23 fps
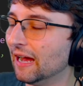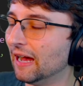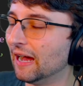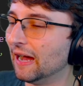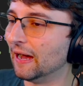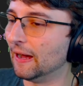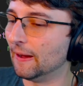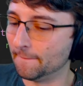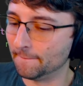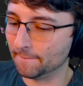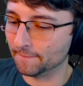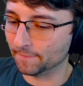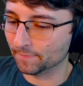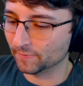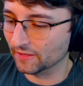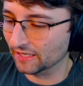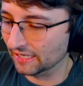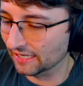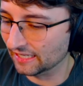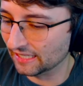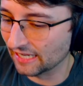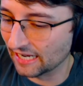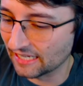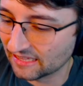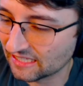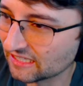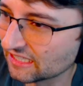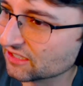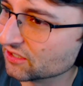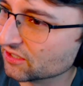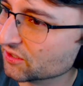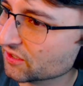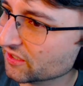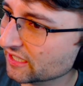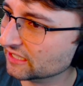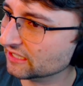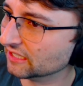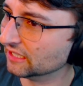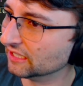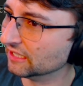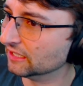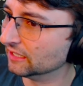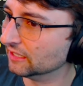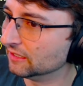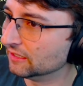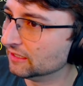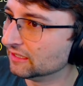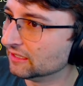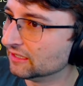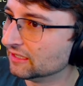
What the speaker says: I think that there's like a,